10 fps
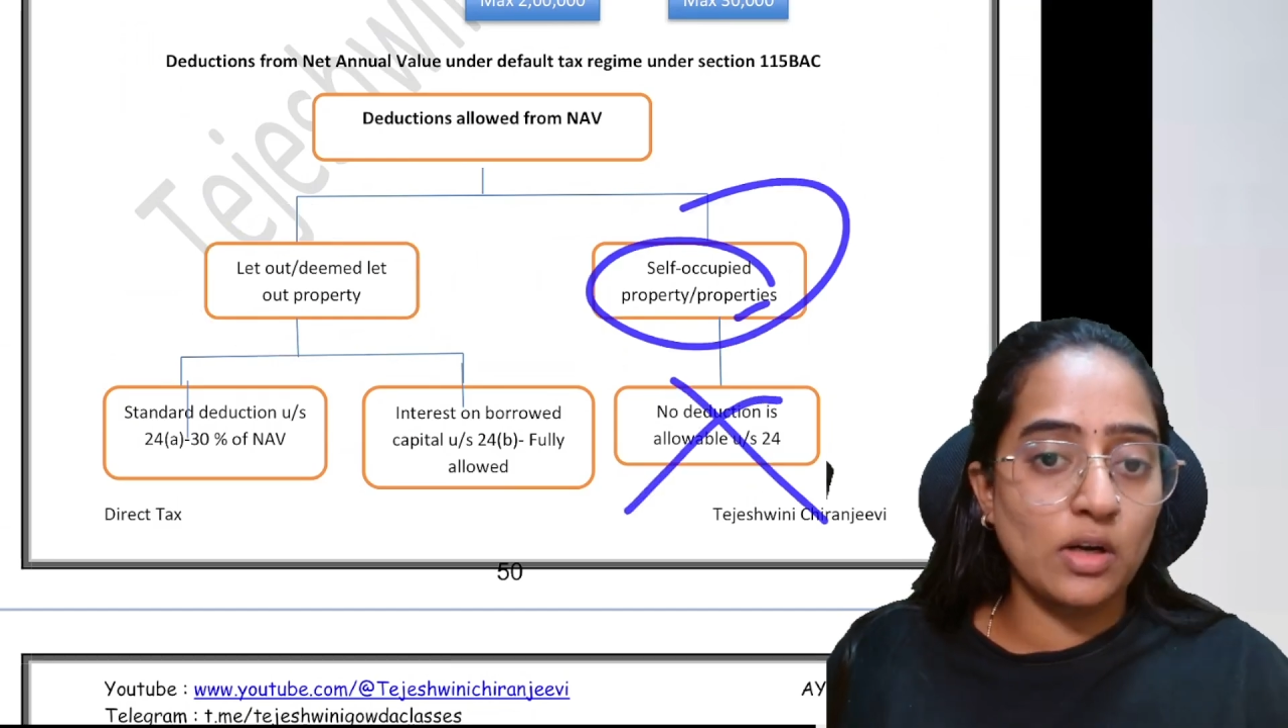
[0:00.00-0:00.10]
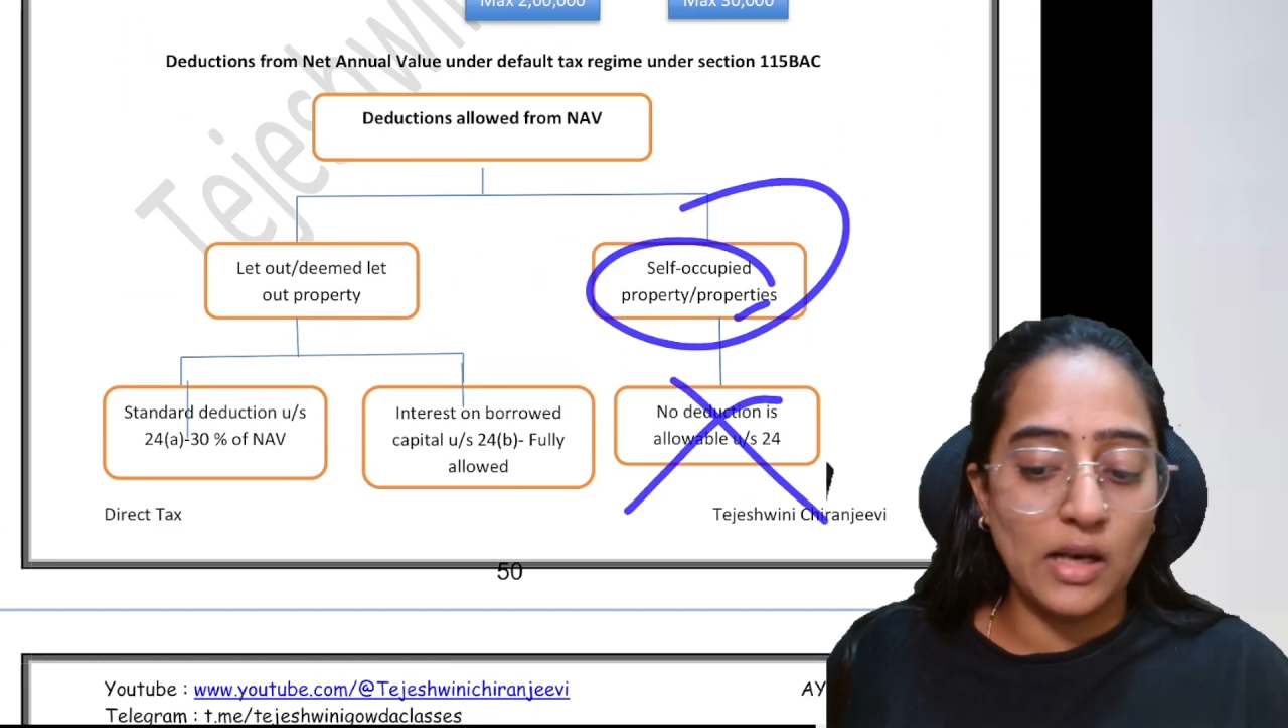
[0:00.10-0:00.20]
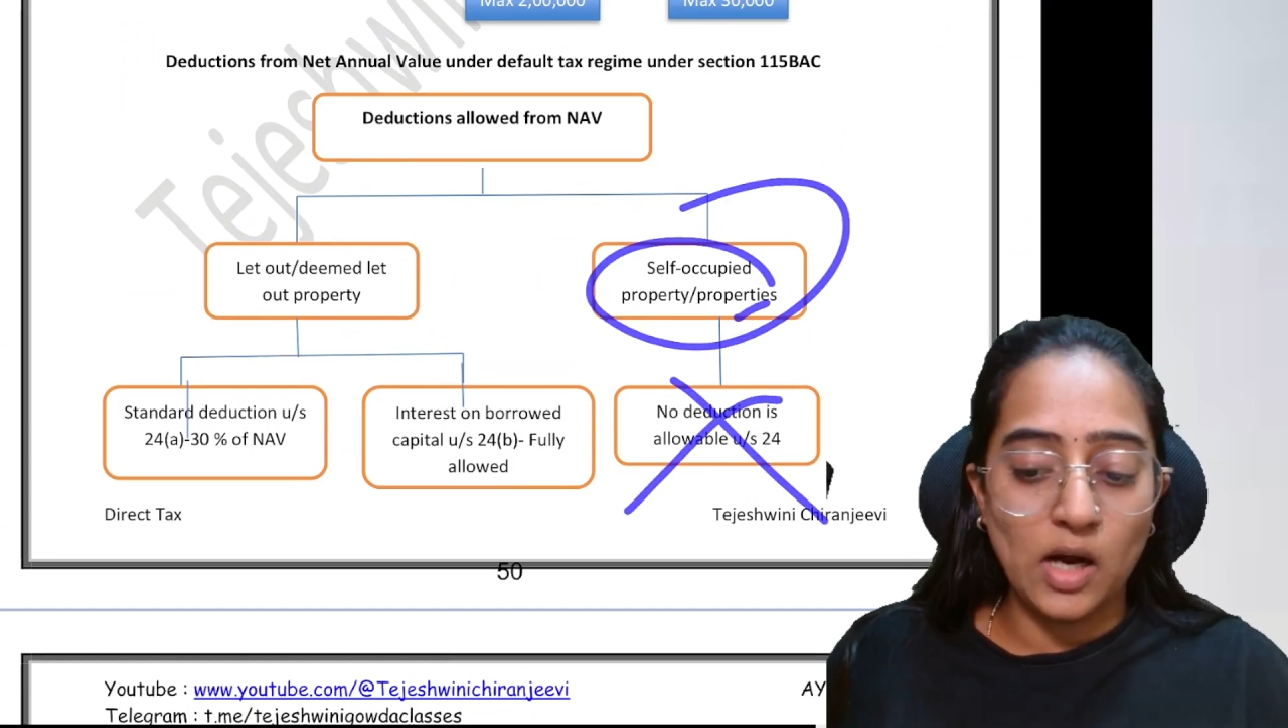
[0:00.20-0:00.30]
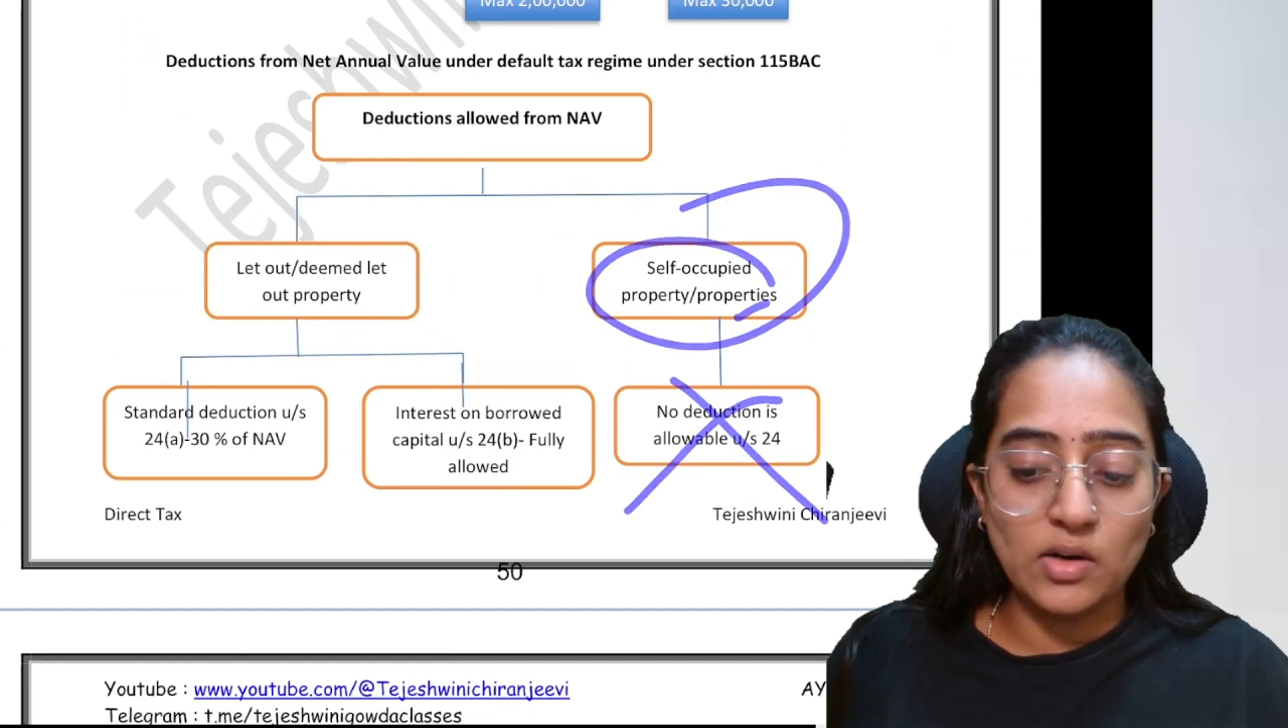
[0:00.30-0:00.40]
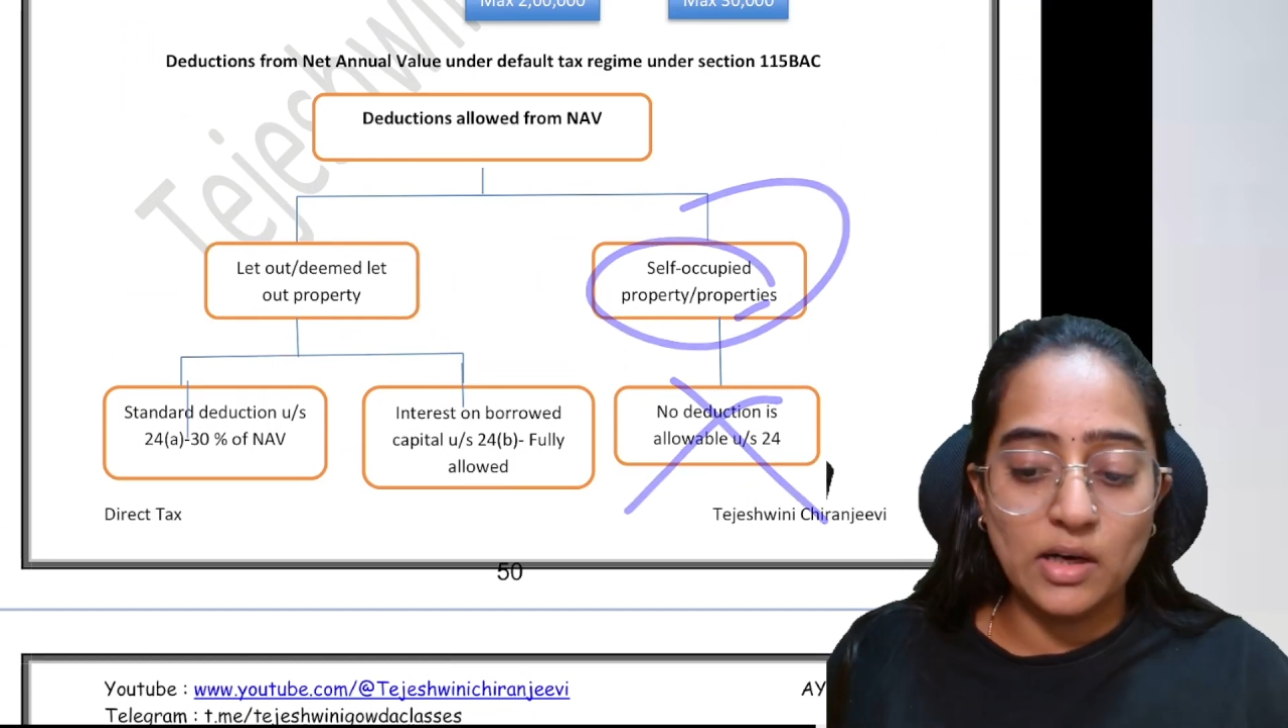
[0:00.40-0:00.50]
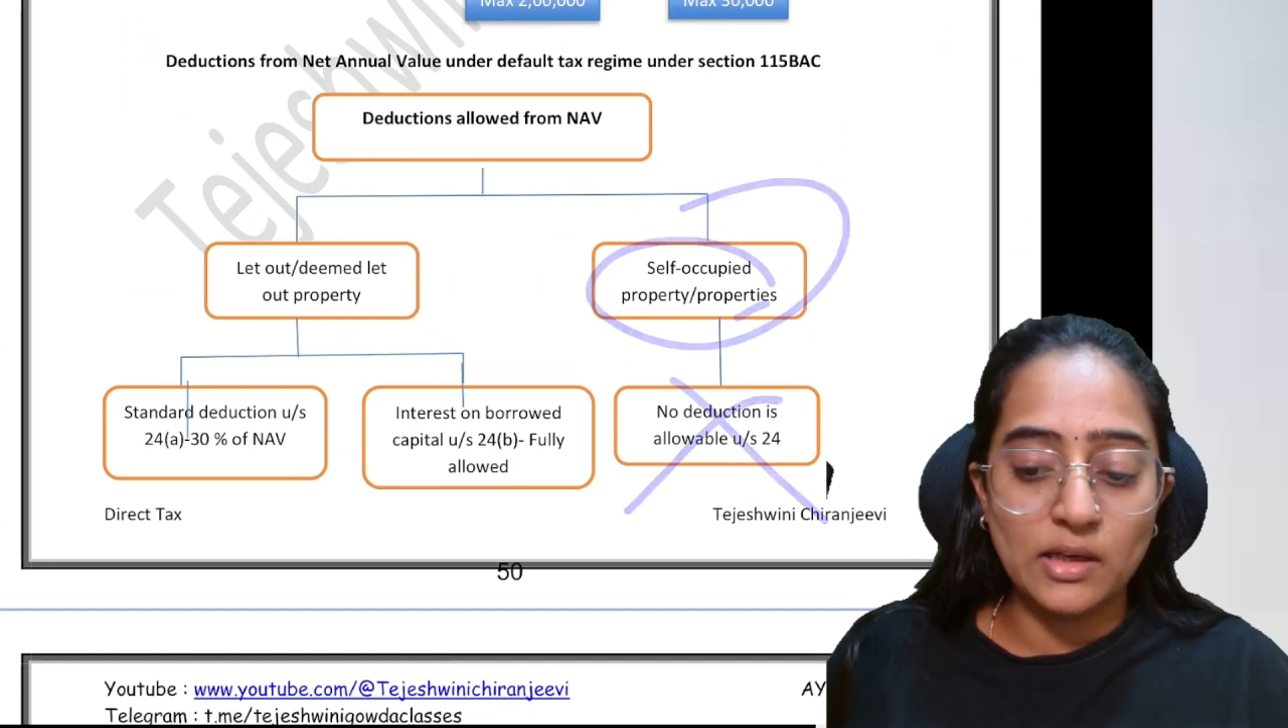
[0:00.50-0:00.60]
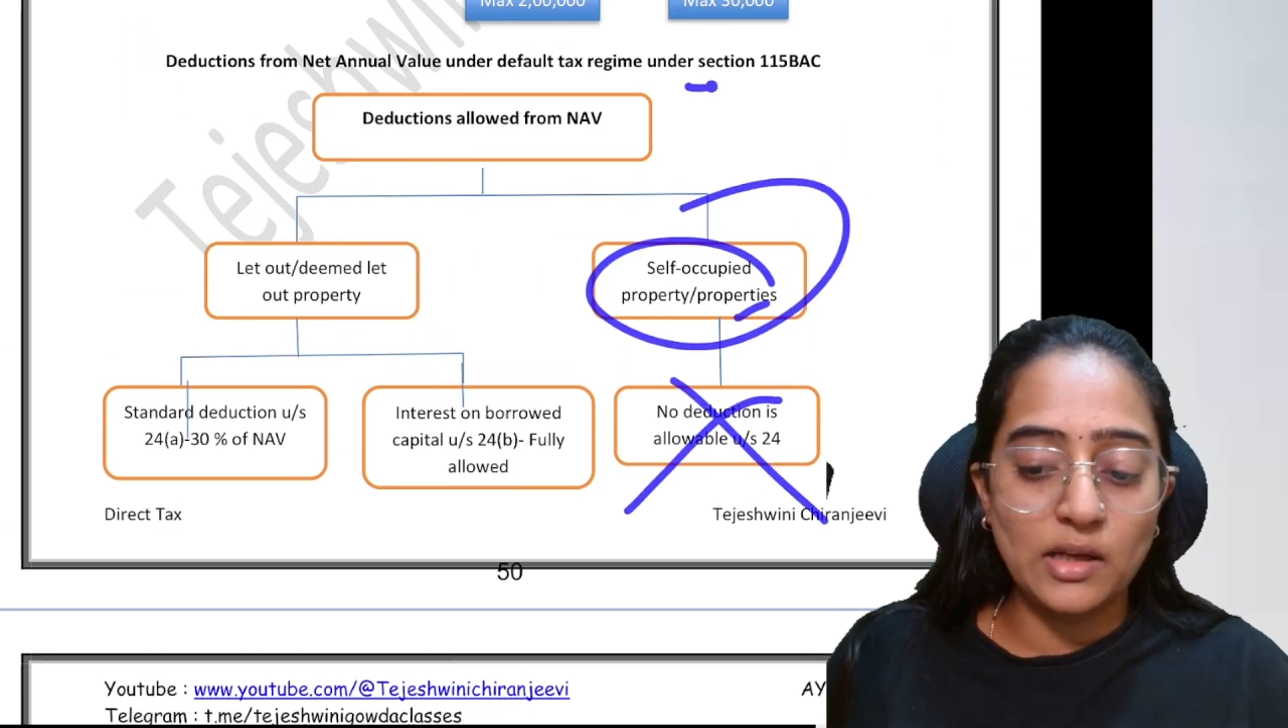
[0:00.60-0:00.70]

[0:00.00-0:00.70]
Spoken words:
allowed under